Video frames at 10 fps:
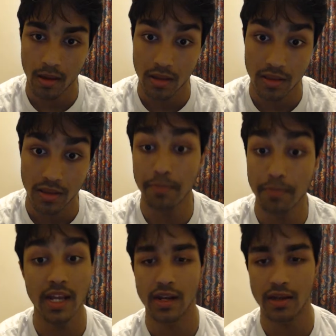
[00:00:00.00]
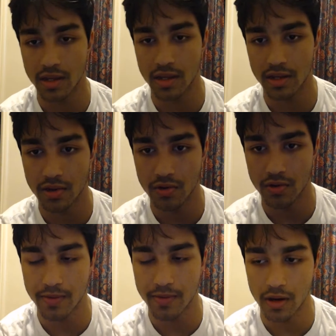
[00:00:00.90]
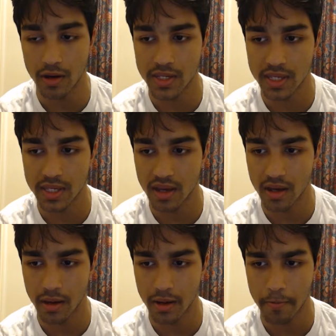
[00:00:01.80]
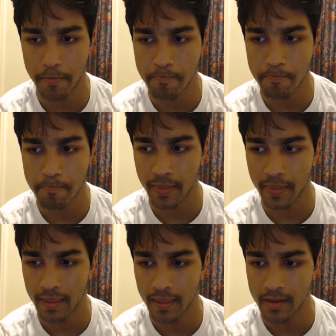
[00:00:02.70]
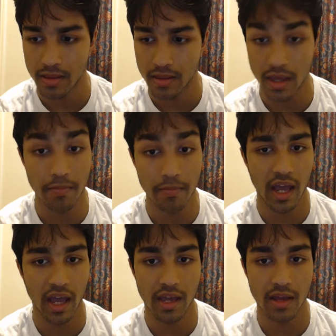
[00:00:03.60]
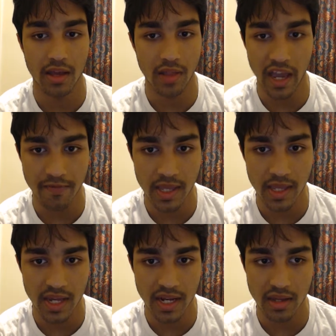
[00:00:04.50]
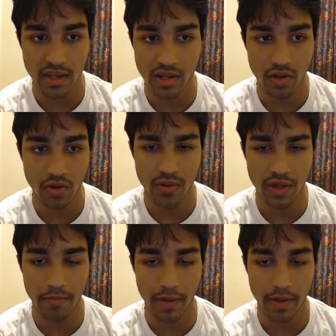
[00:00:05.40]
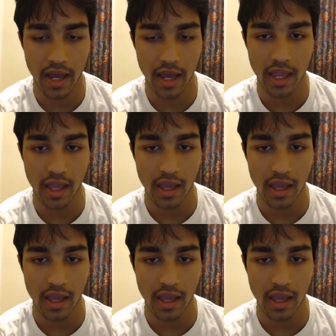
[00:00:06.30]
that I mean anything to you, to be honest. That my life means anything to you, that my